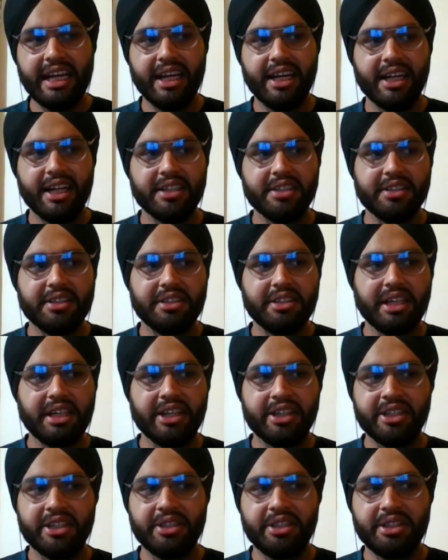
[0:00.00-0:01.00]
And
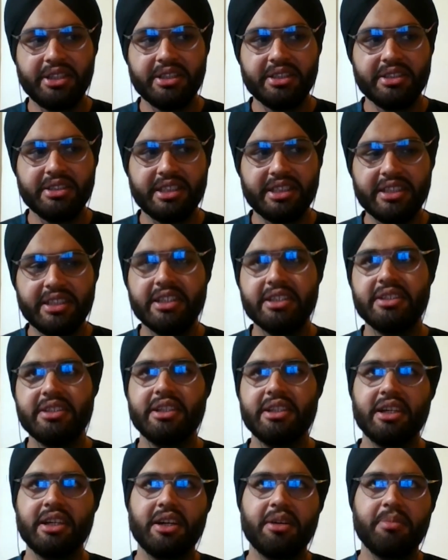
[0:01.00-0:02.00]
okay. I can say
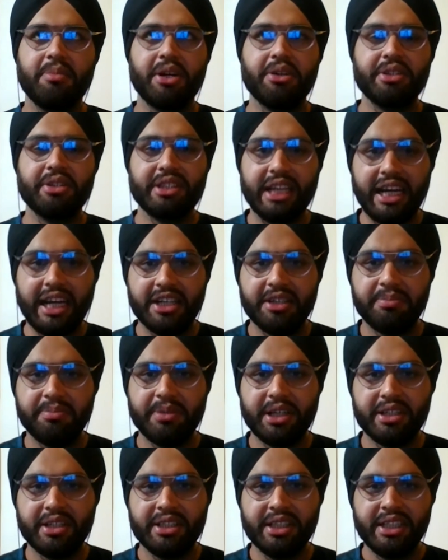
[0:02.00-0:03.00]
that about that
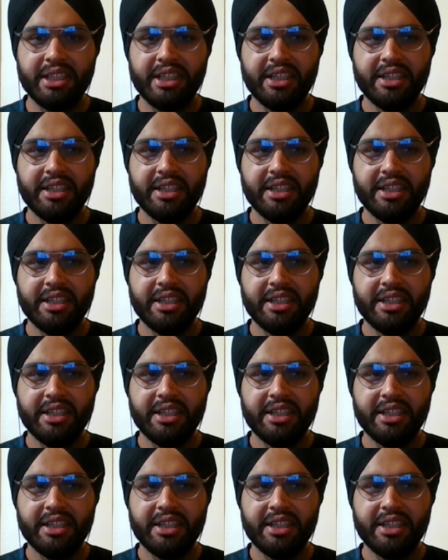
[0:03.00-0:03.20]
part,